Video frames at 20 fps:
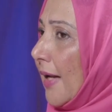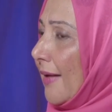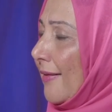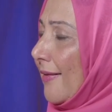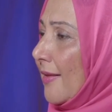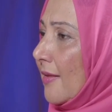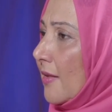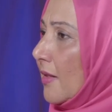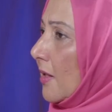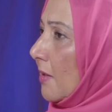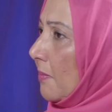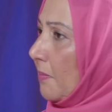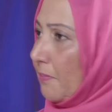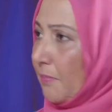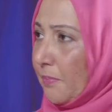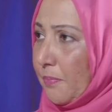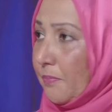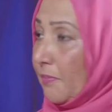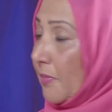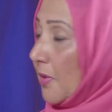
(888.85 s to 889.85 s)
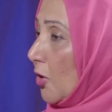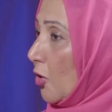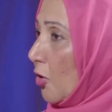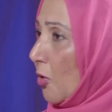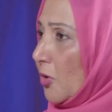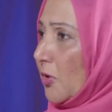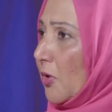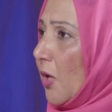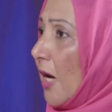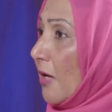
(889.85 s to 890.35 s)
the you
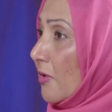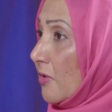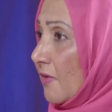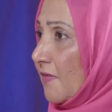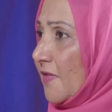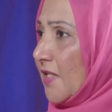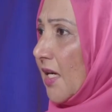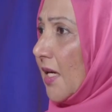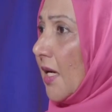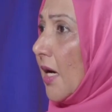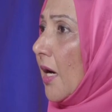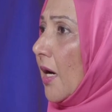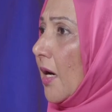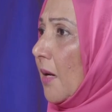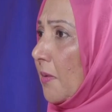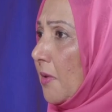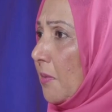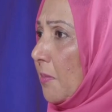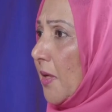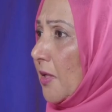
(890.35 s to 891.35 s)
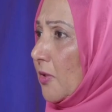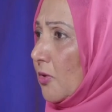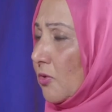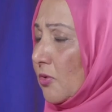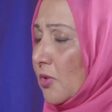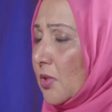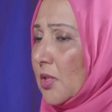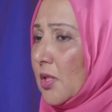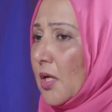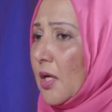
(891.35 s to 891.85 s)
know, House of Zakah, the
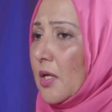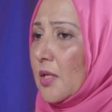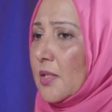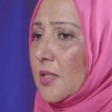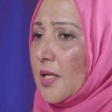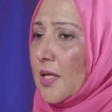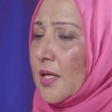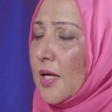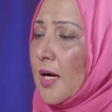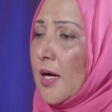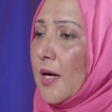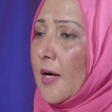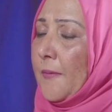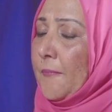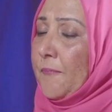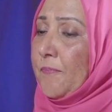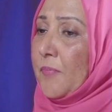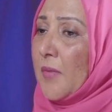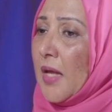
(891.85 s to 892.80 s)
Baytul Zakah,